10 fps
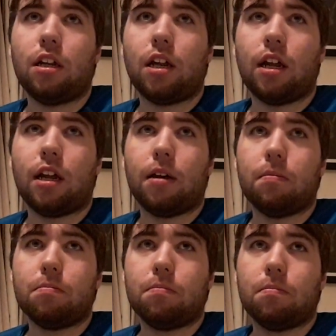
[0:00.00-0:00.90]

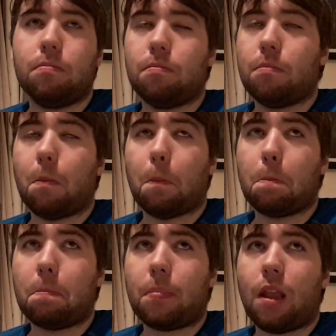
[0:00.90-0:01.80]

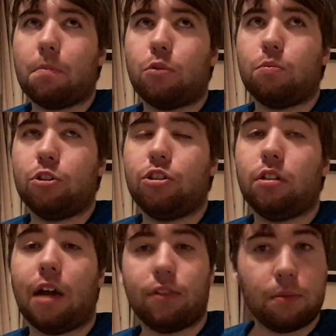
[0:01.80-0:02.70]
But we
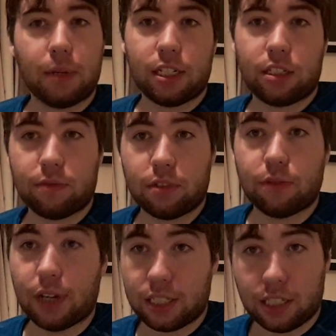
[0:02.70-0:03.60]
should have the best
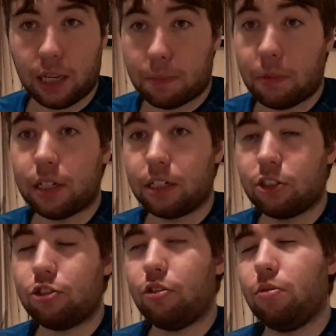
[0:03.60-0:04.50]
defence
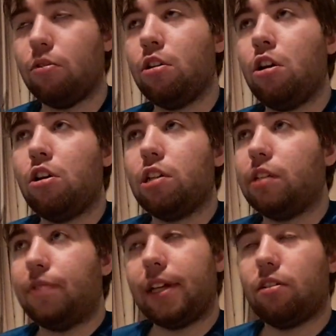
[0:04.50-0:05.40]
capabilities to
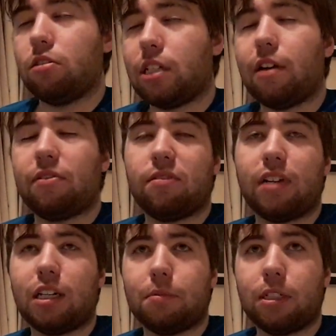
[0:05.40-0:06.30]
defend ourselves if
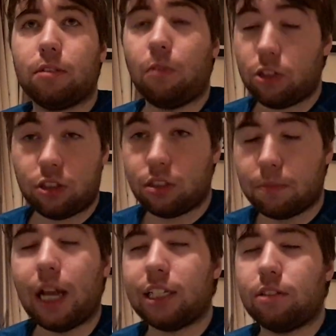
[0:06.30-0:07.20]
anybody wants to
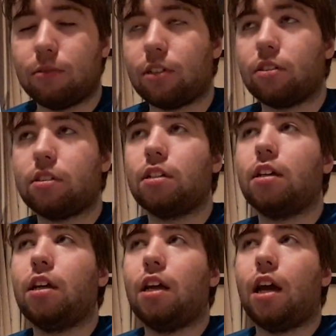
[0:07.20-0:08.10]
mess with us,
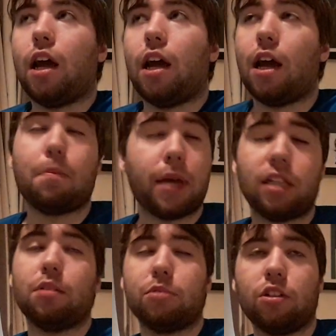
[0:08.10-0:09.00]
and
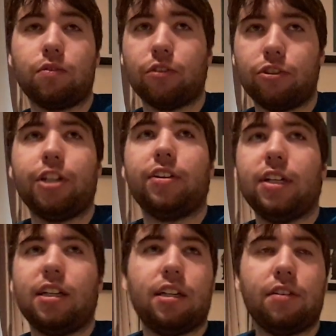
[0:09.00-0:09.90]
make them suffer
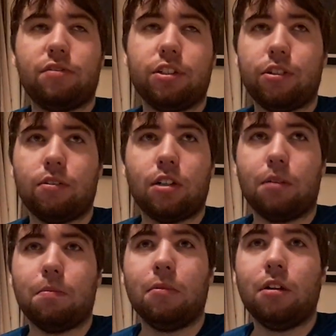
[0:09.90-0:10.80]
really if they do
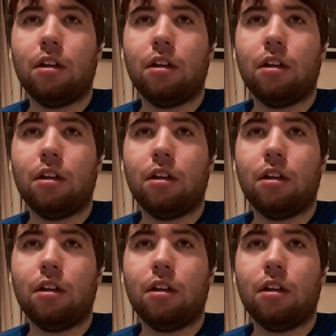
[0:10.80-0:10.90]
come